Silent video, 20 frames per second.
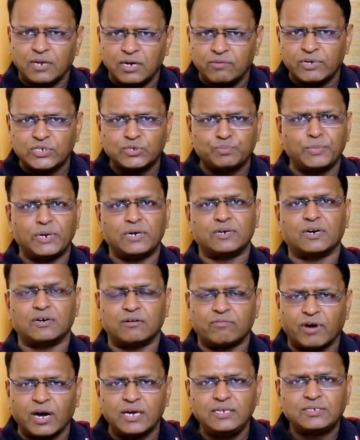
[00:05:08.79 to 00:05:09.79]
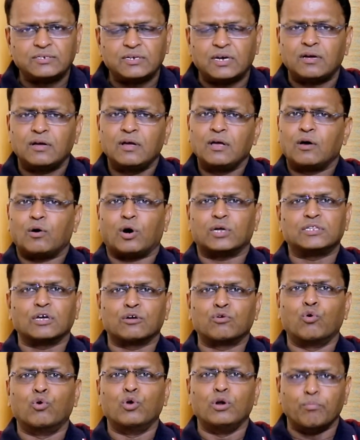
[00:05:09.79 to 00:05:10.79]
investment advisor or the
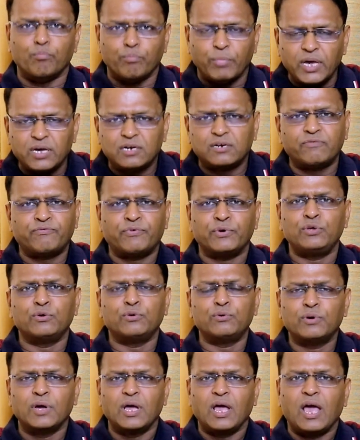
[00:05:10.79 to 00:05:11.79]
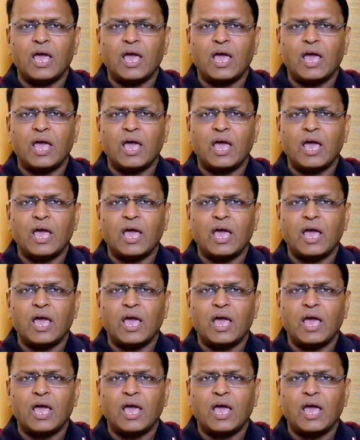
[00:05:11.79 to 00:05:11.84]
goal maker for you,